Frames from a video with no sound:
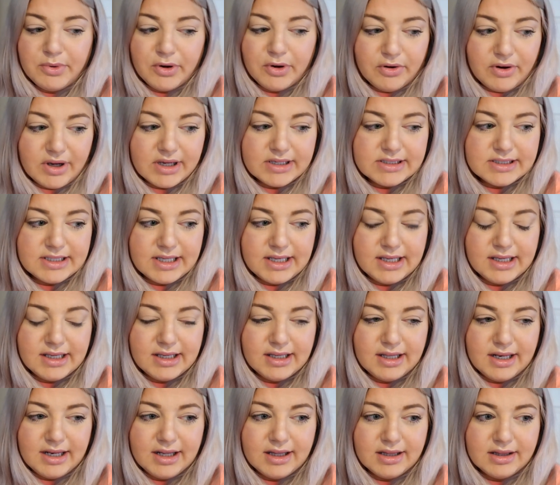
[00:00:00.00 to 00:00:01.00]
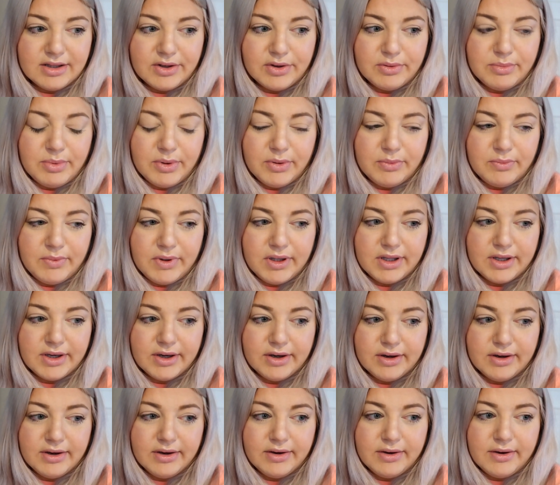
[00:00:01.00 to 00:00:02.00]
progressing, getting a little bit
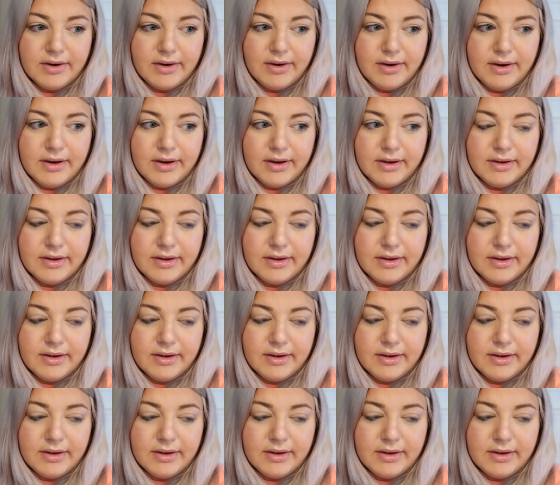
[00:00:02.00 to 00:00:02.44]
weaker.